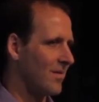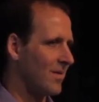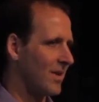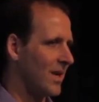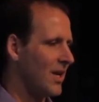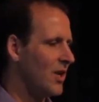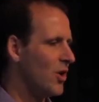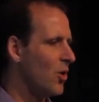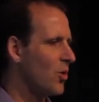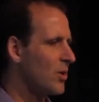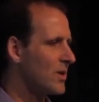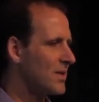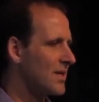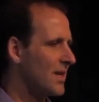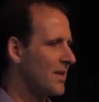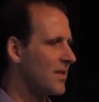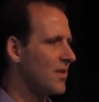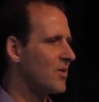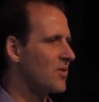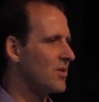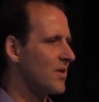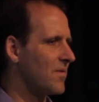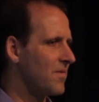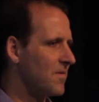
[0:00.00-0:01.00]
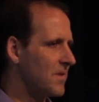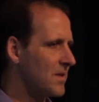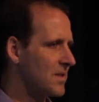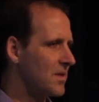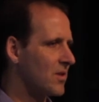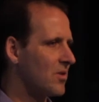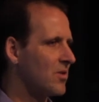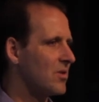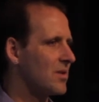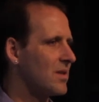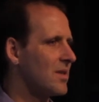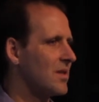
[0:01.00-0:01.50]
And notice that there's a
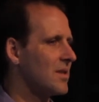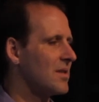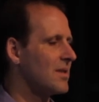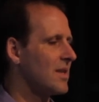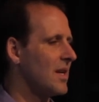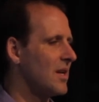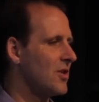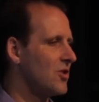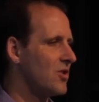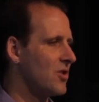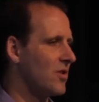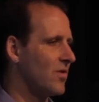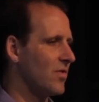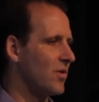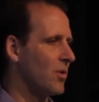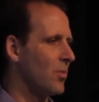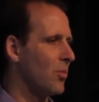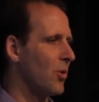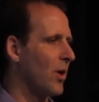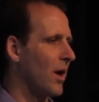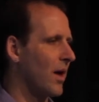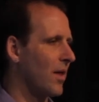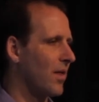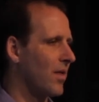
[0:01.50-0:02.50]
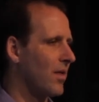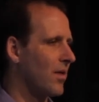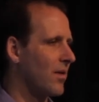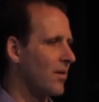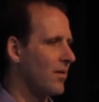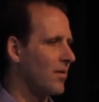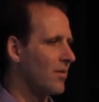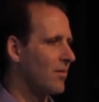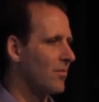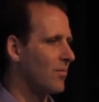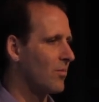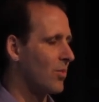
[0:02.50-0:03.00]
physical sensation of your breath,
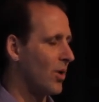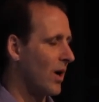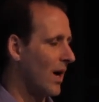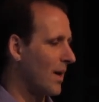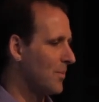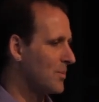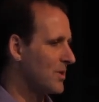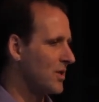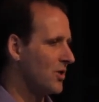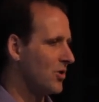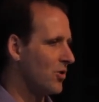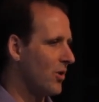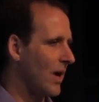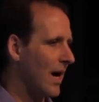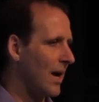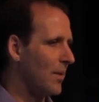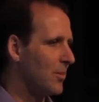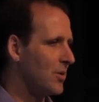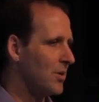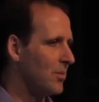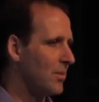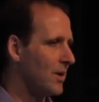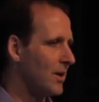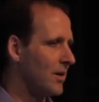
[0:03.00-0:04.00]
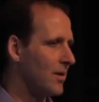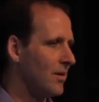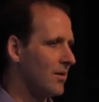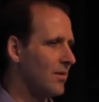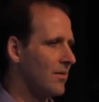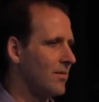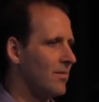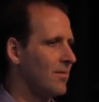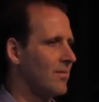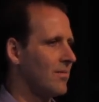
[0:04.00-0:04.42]
perhaps in your abdomen,